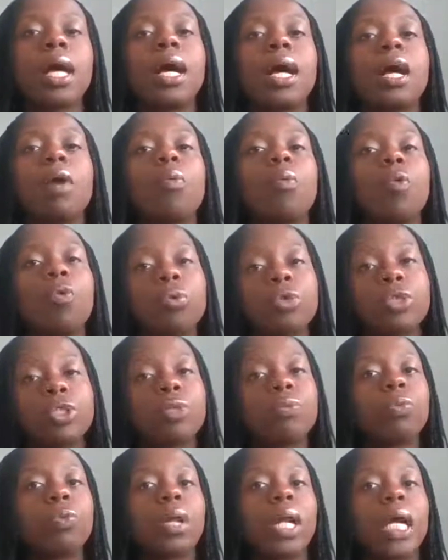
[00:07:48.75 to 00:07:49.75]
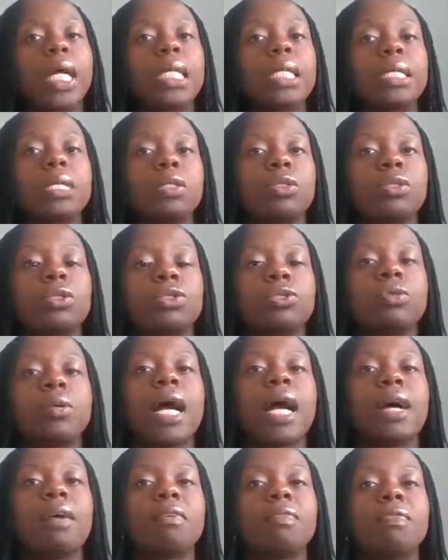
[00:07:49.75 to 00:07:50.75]
and were also more likely to
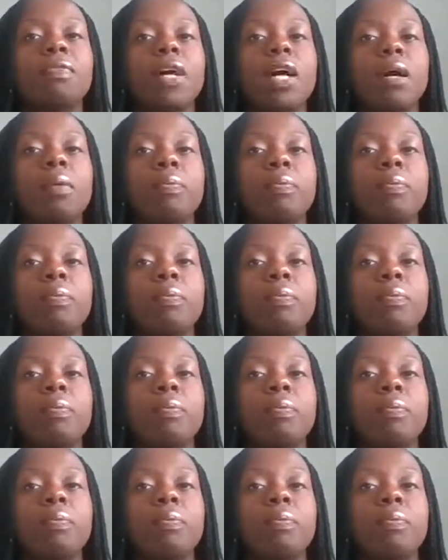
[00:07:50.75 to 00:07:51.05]
have